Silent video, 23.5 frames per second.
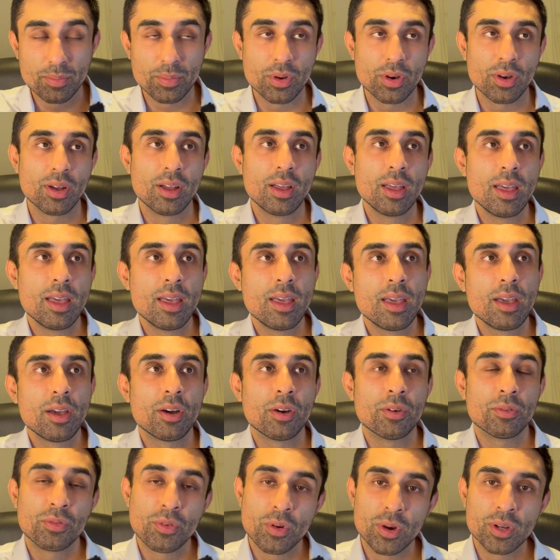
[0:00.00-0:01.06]
But
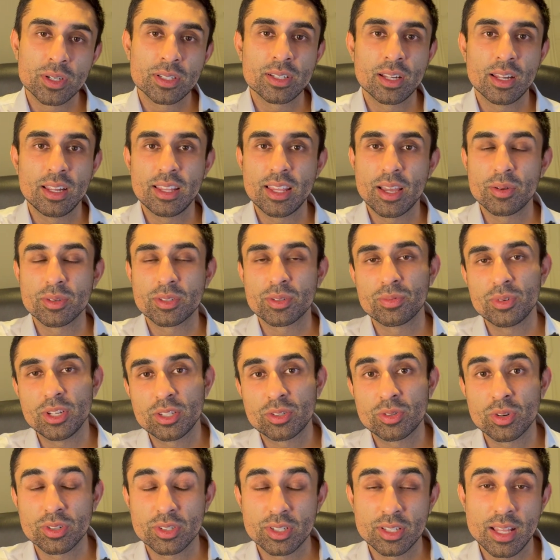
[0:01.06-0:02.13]
unfortunately, there was a
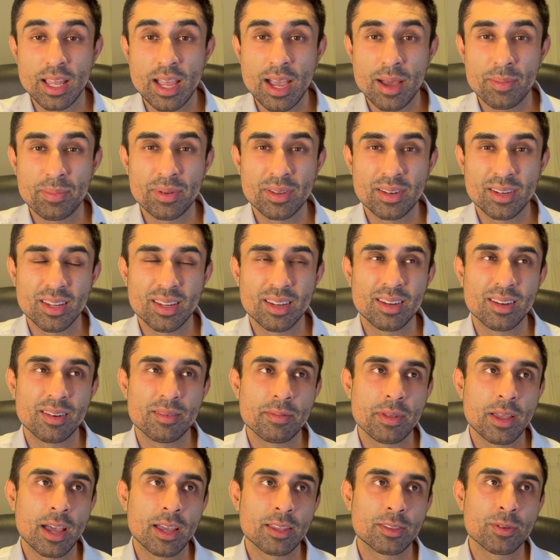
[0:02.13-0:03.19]
restructure that happened,
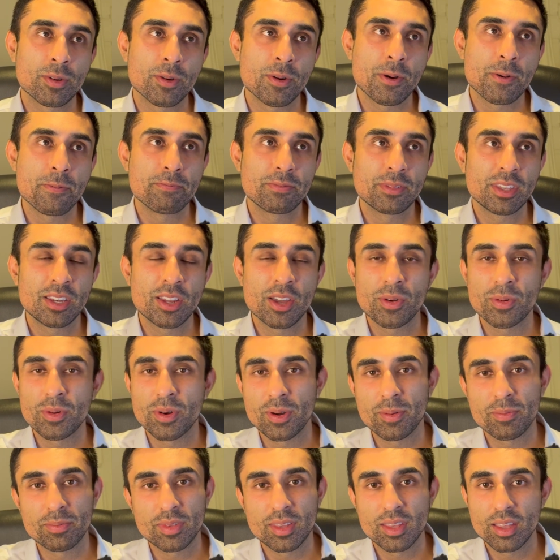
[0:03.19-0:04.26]
and I thought, you know
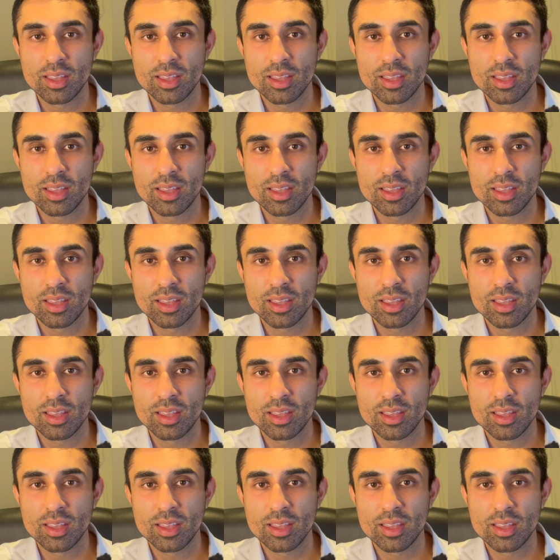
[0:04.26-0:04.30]
what,